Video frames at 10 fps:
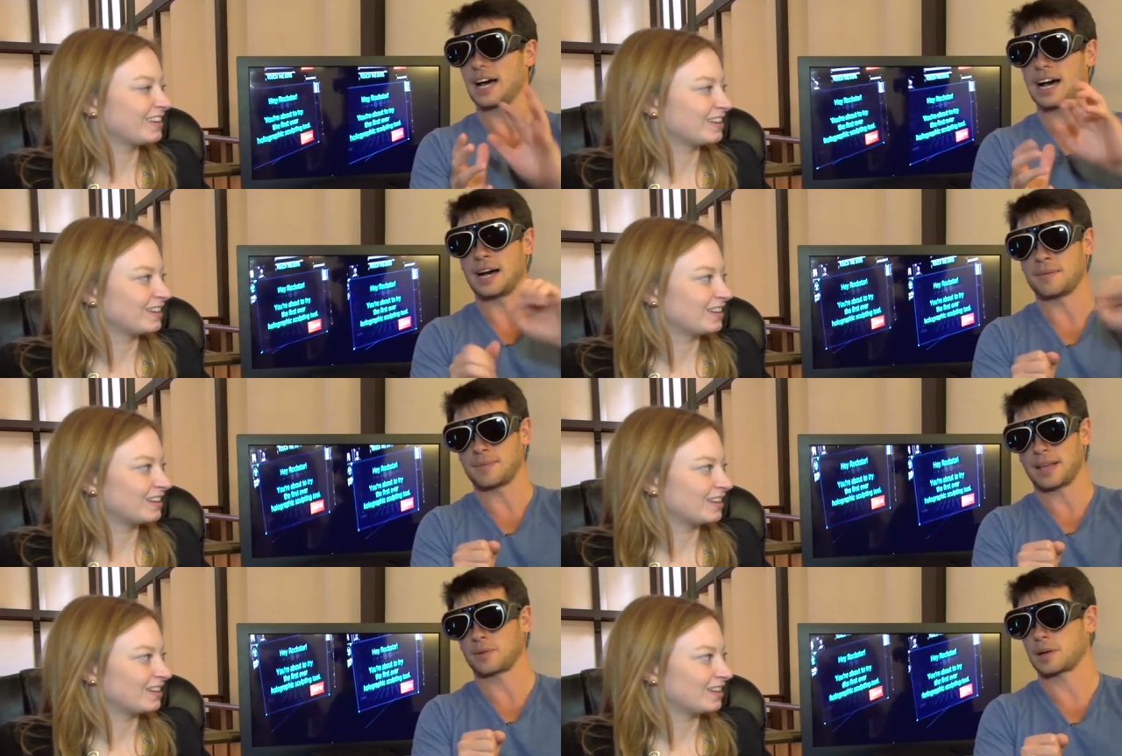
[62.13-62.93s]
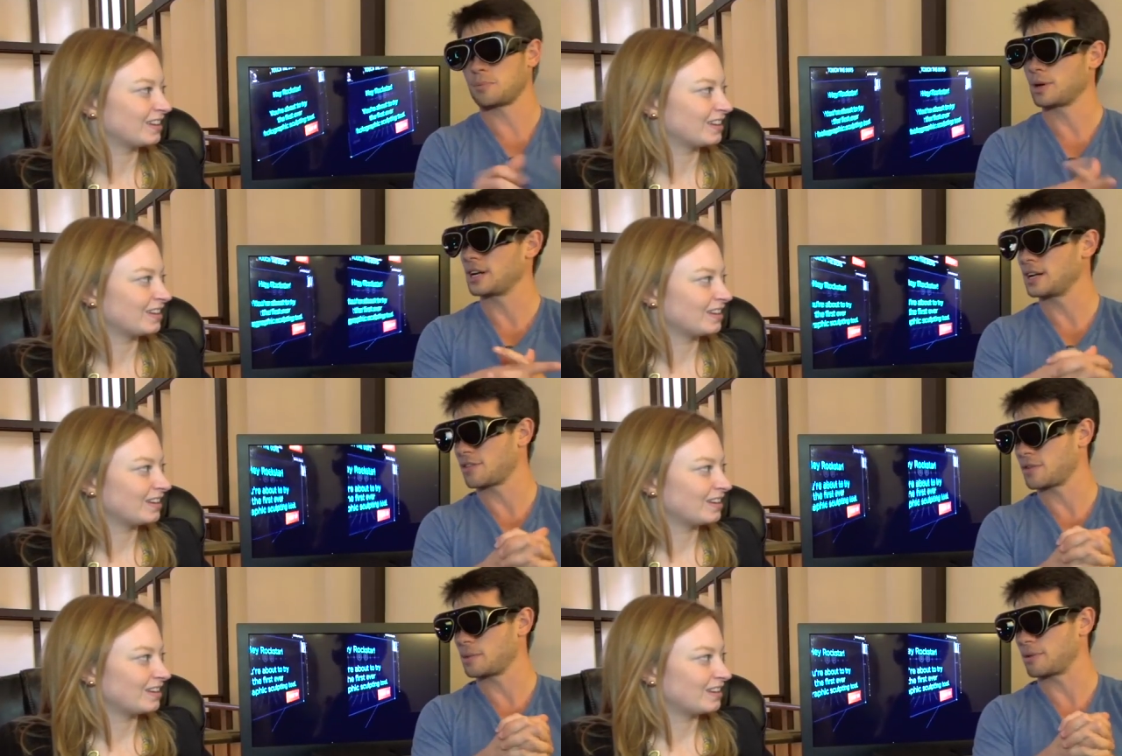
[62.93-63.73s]
Speaker 1: um, and we're going to put it in a
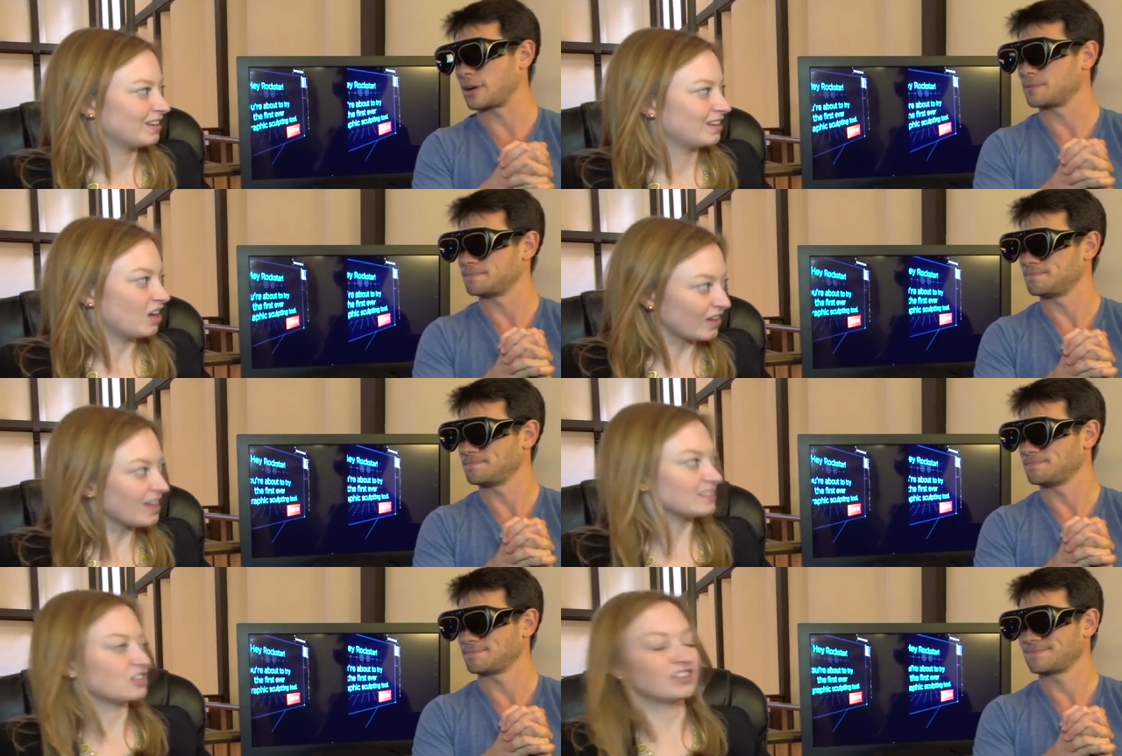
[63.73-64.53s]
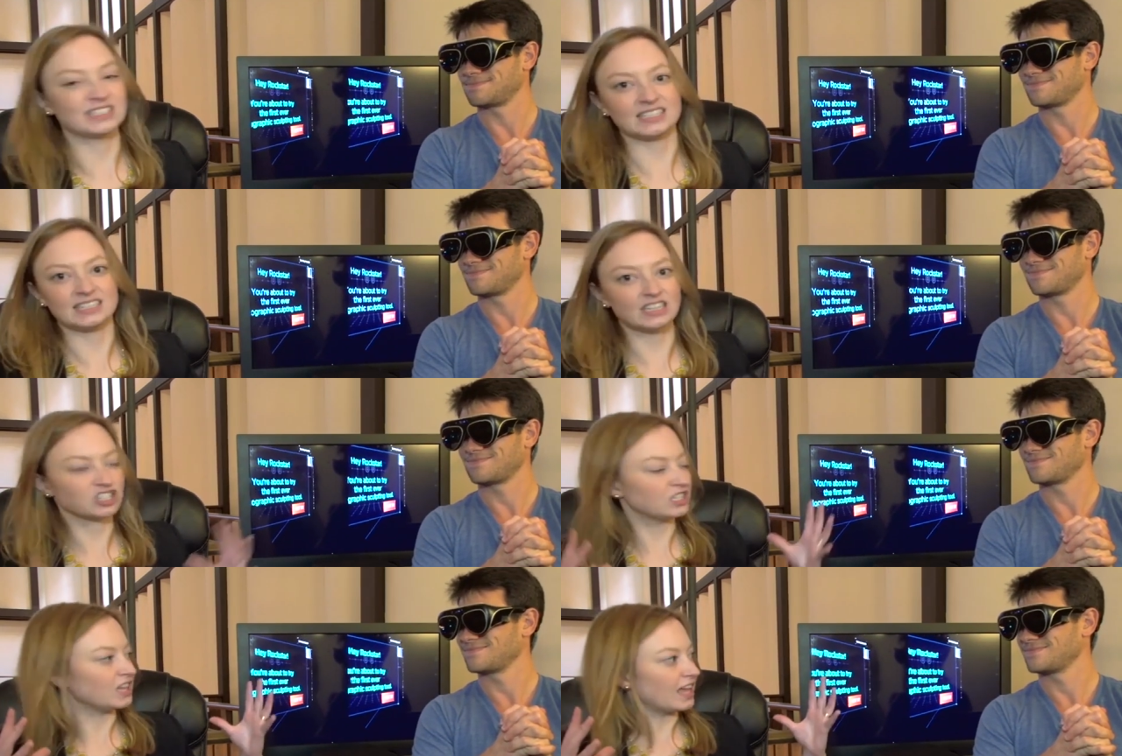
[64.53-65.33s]
3D printer.
Speaker 2: Okay, so this is
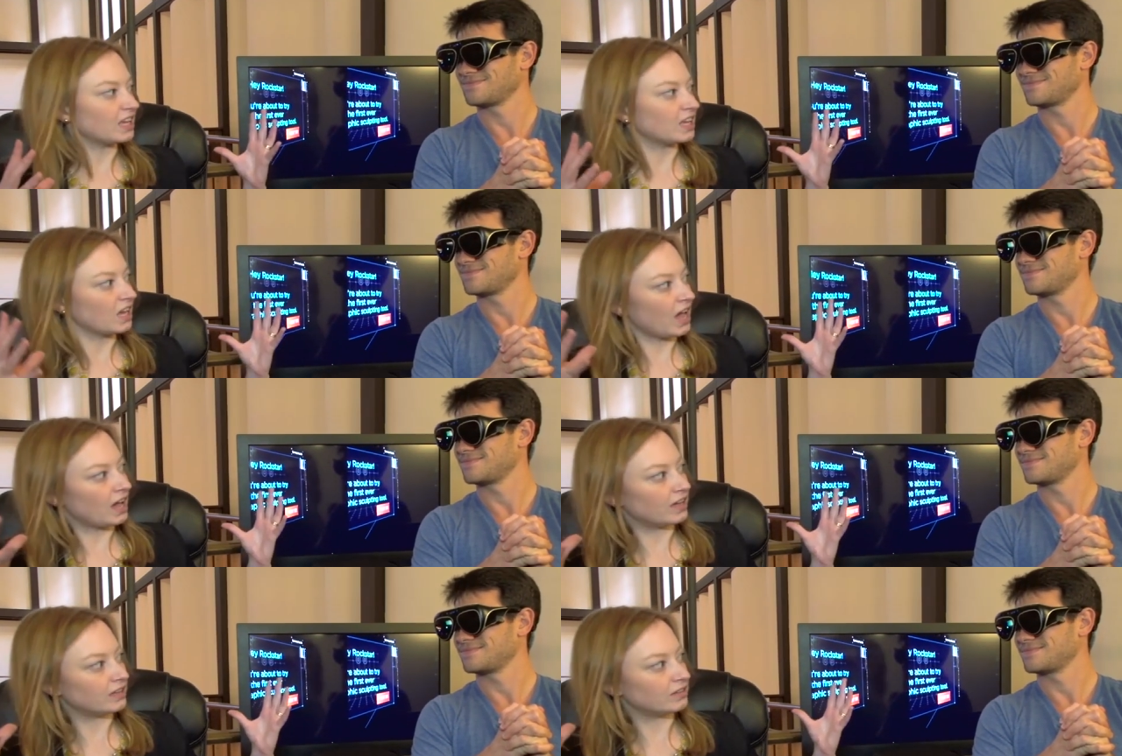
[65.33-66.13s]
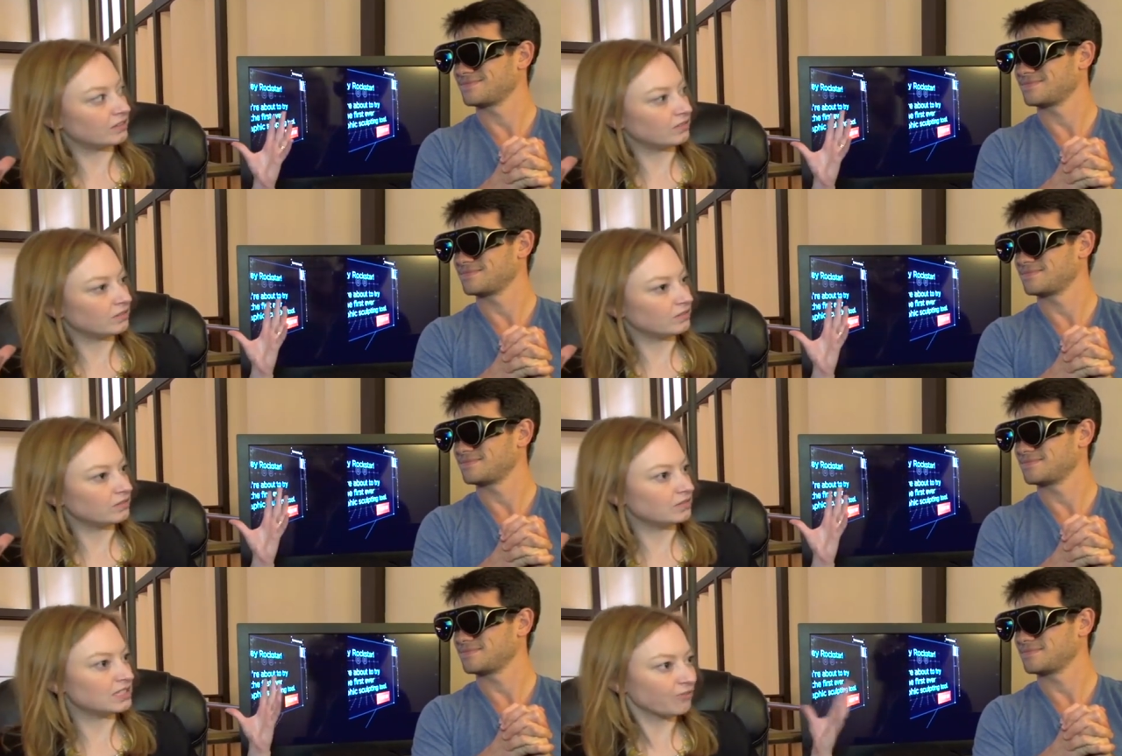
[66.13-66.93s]
essentially like a
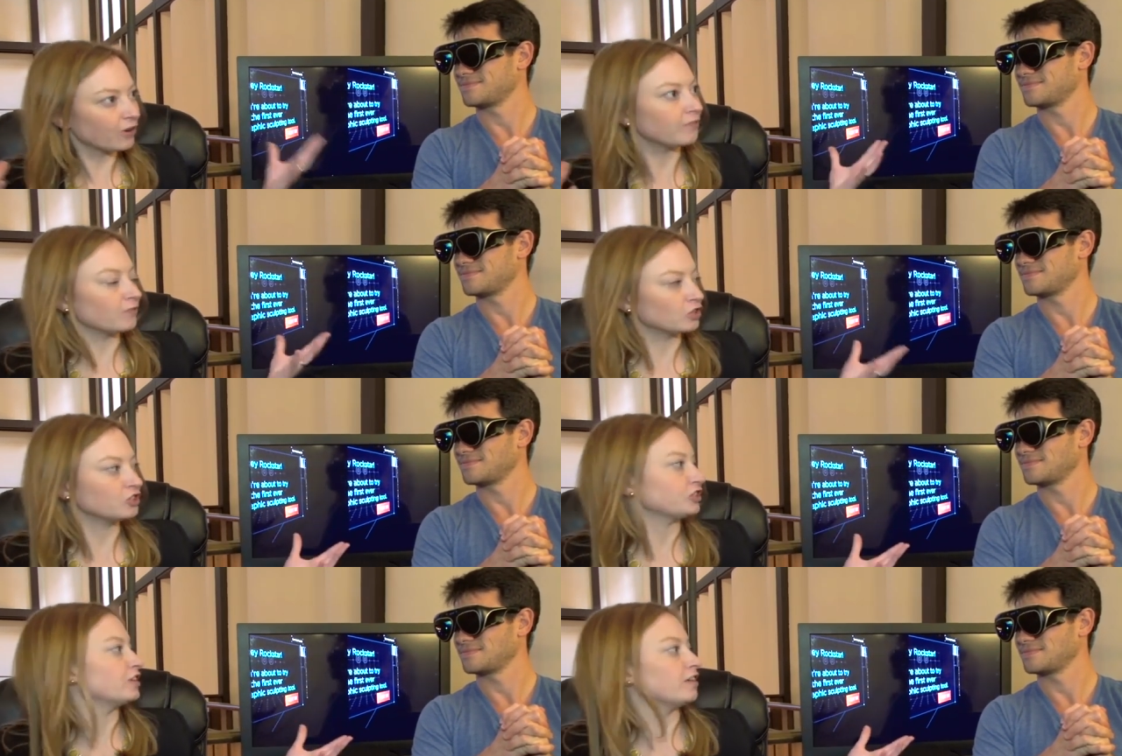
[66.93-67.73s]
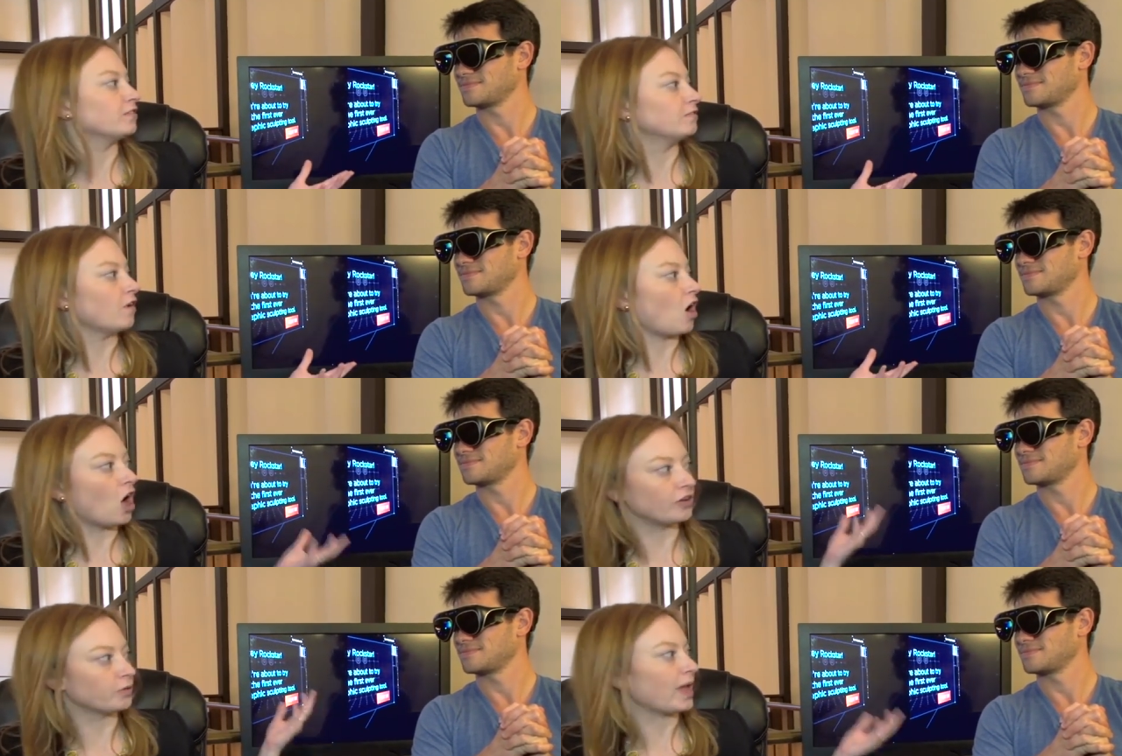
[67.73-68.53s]
different version of
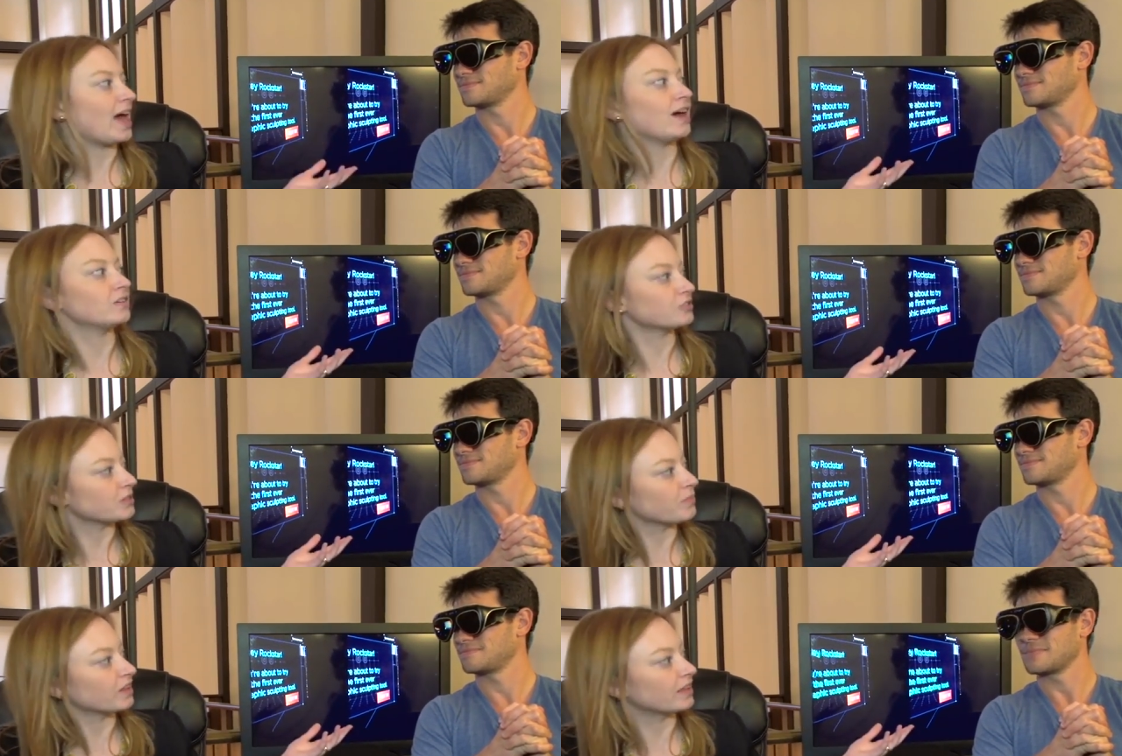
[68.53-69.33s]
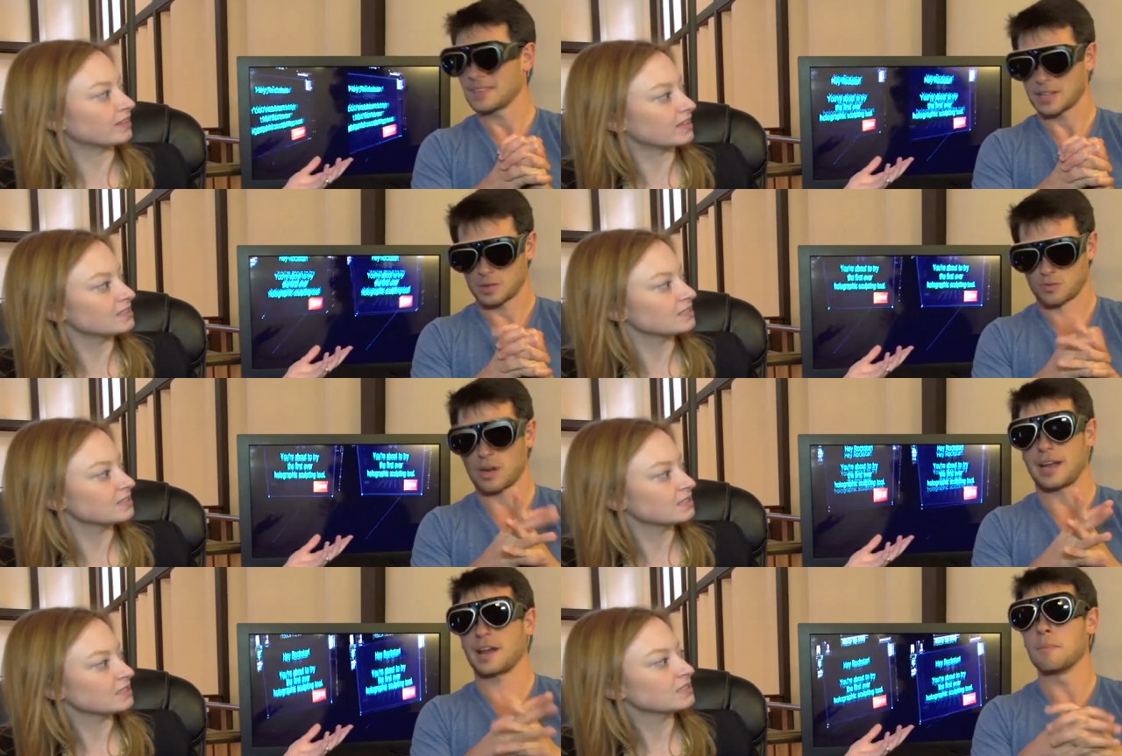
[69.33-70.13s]
AutoCAD or something like this? Right,